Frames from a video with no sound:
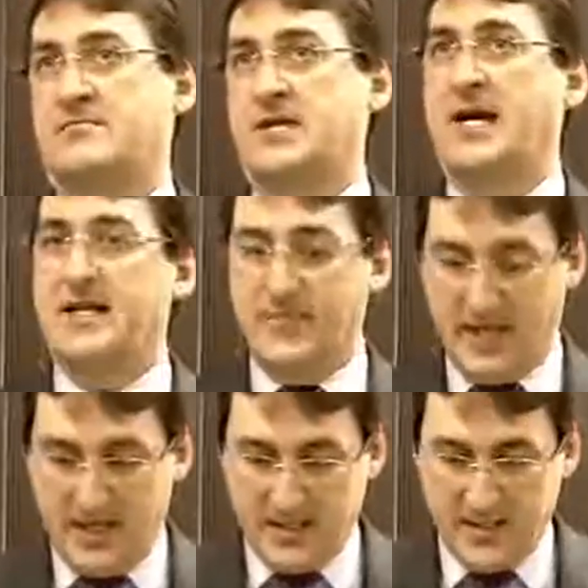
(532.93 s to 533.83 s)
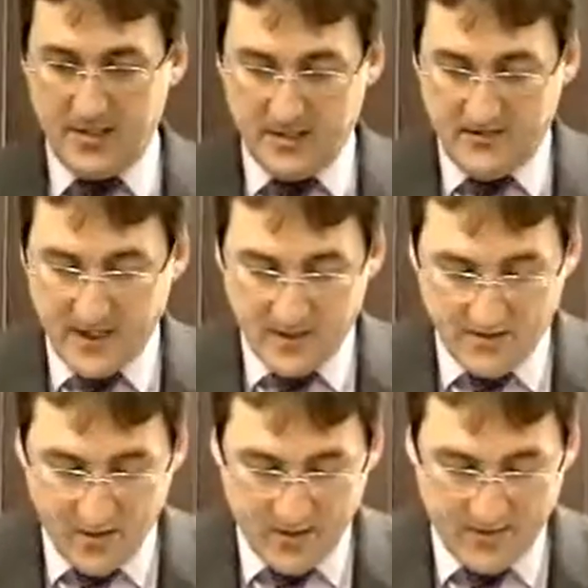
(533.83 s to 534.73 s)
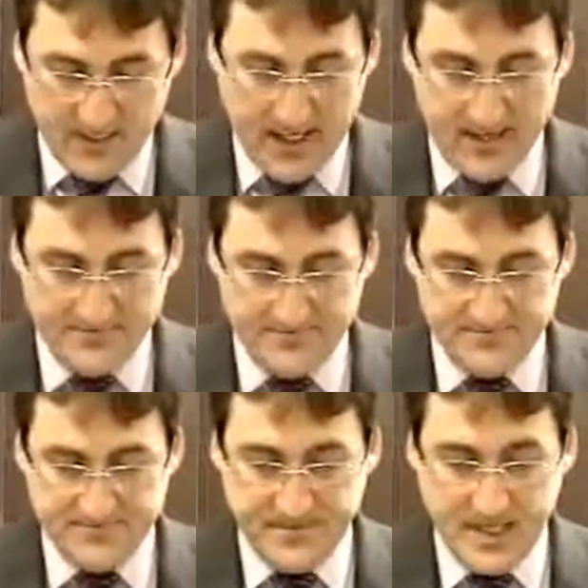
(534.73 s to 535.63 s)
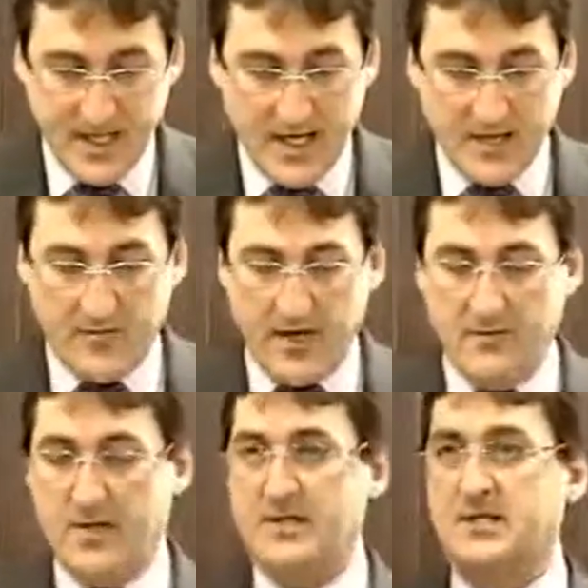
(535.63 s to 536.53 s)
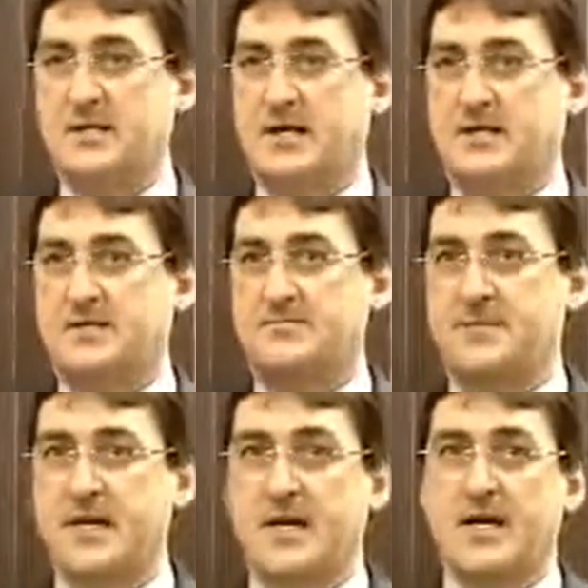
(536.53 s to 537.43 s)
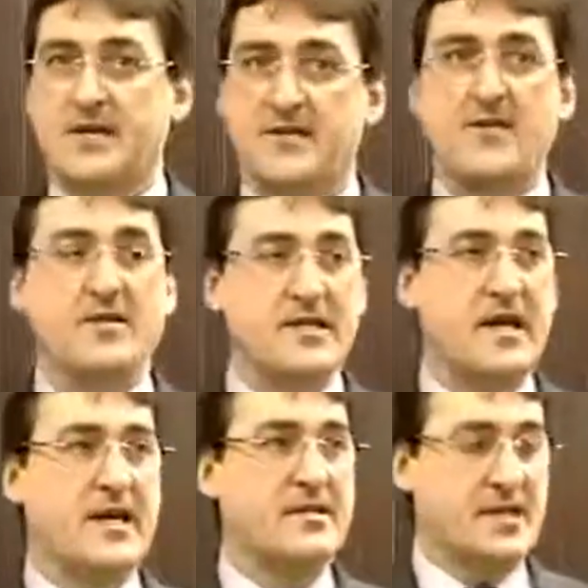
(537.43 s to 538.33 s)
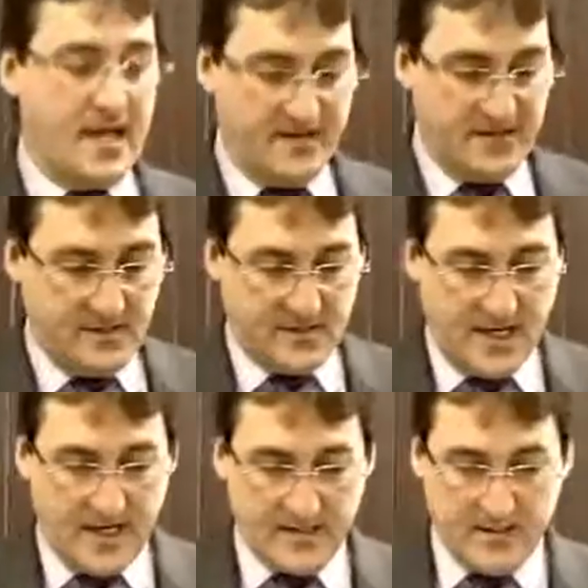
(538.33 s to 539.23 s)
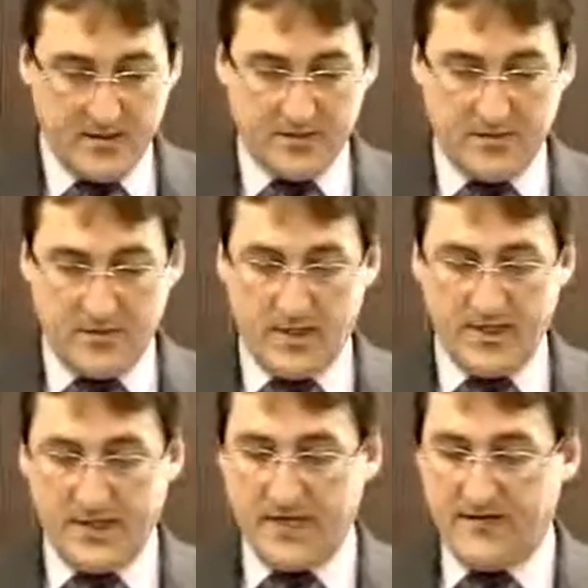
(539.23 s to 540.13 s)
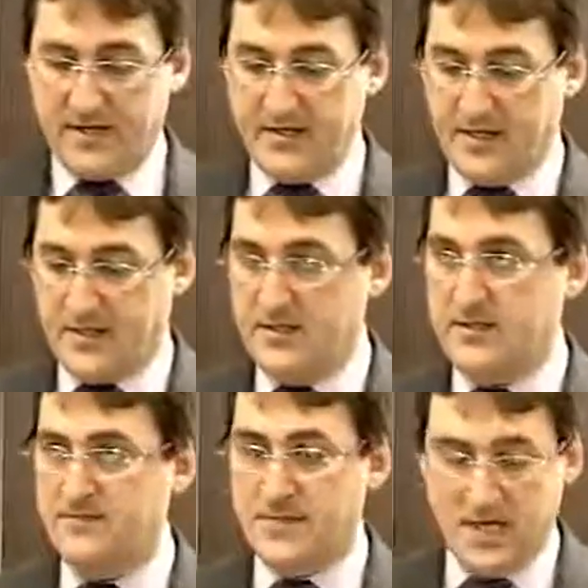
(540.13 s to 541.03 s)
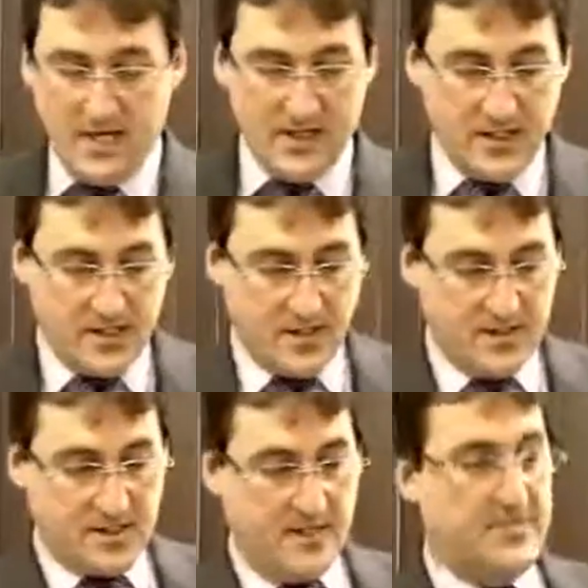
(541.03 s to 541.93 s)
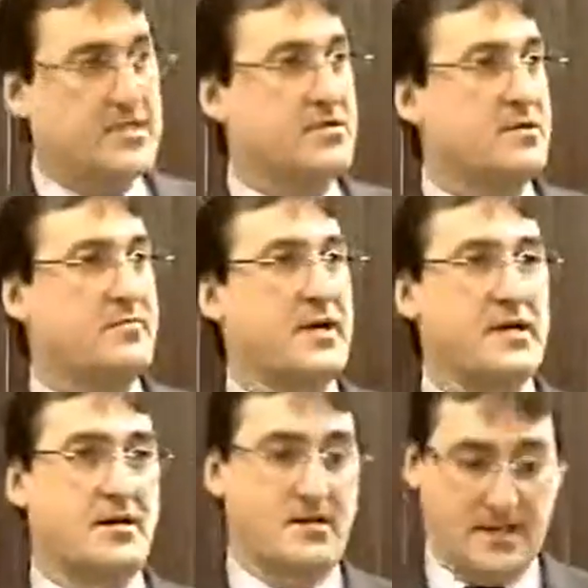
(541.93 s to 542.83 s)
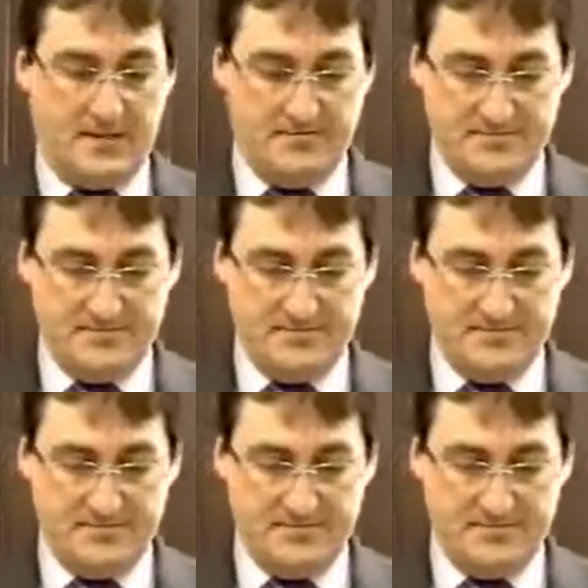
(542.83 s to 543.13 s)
So you had to be 18 years of age or more to buy it. And the way it works was this. 30 days after you're diagnosed with one of the covered conditions, the insurance company is going to pay your claim.